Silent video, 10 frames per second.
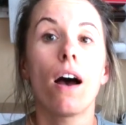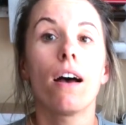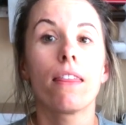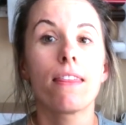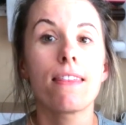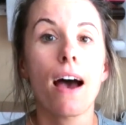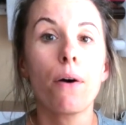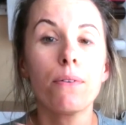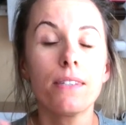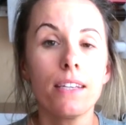
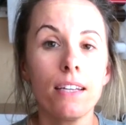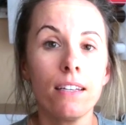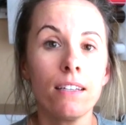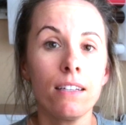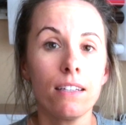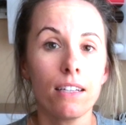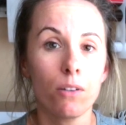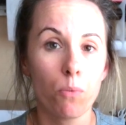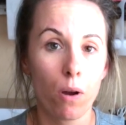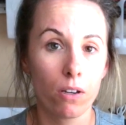
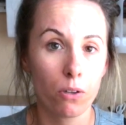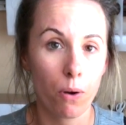1,001